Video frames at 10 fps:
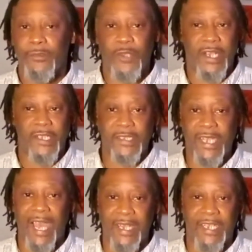trying to see
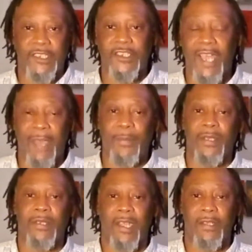how they can stop it
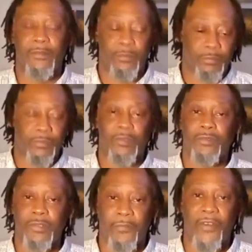and
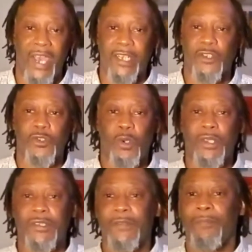to find the
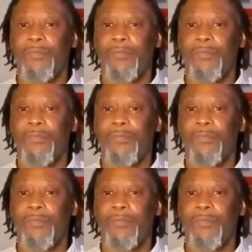source.